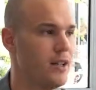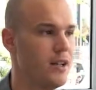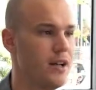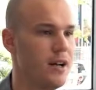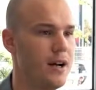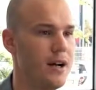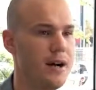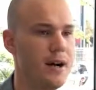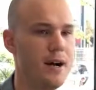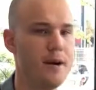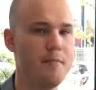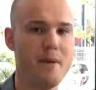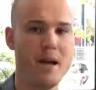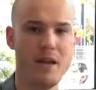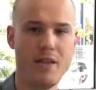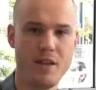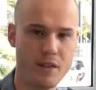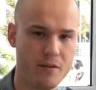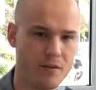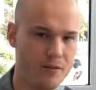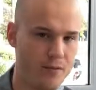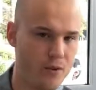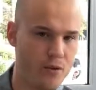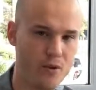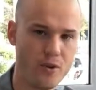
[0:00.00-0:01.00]
and
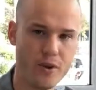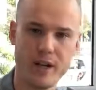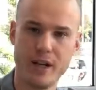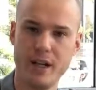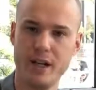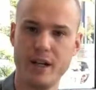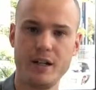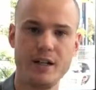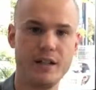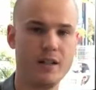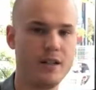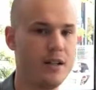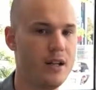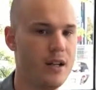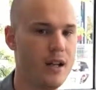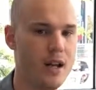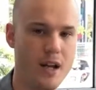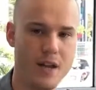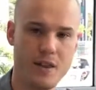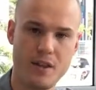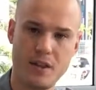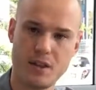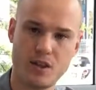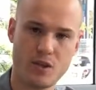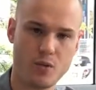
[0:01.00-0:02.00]
then 14,
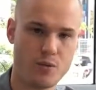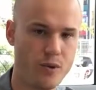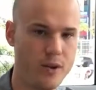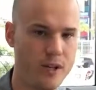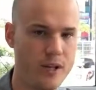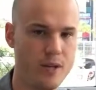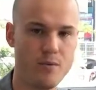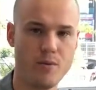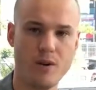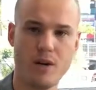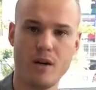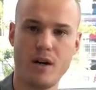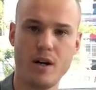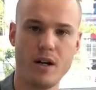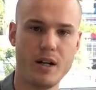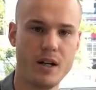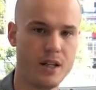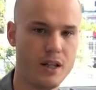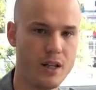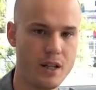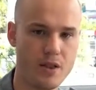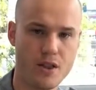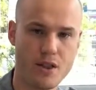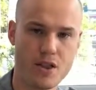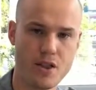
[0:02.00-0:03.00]
and then 21,
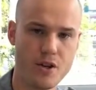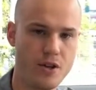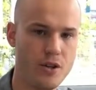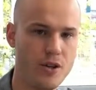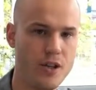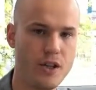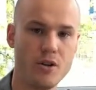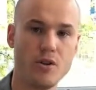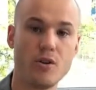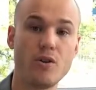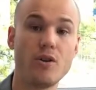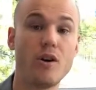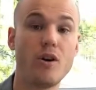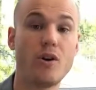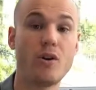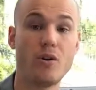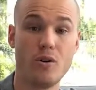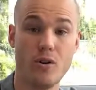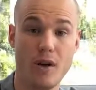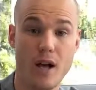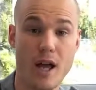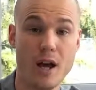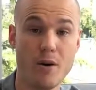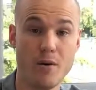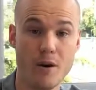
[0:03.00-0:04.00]
and then 30,
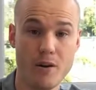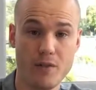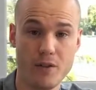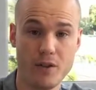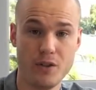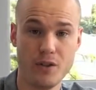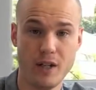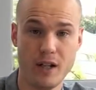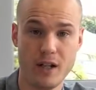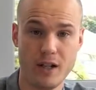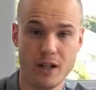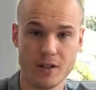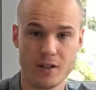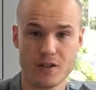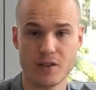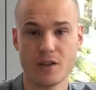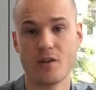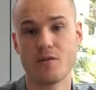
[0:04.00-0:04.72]
or however you need it.